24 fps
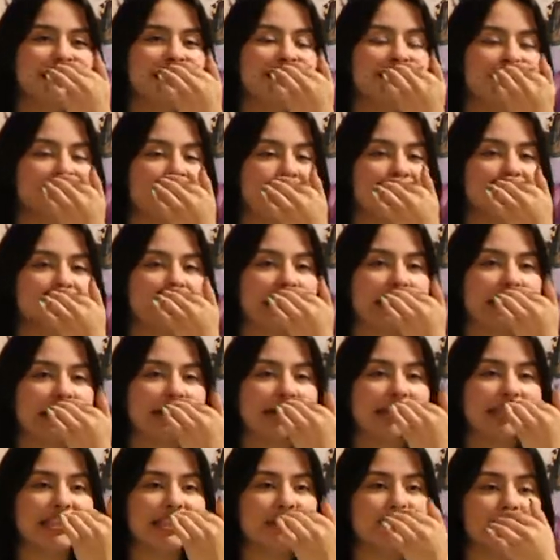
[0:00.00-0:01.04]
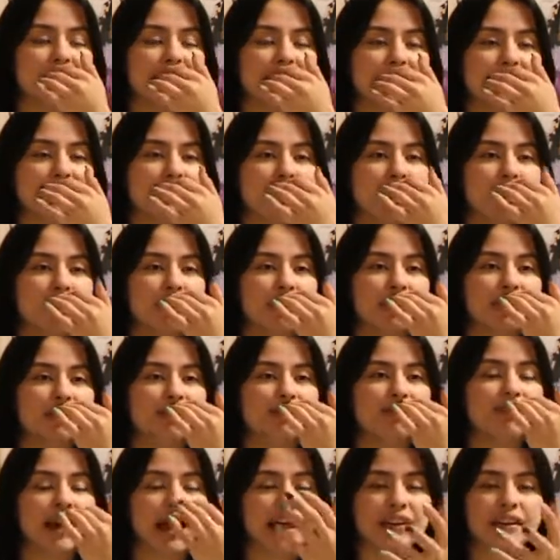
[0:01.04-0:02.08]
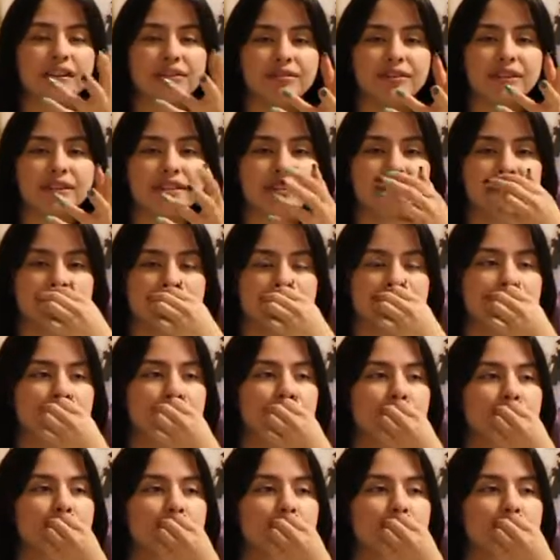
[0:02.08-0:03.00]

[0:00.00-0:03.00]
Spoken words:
You know, like these feelings come with valid reasons.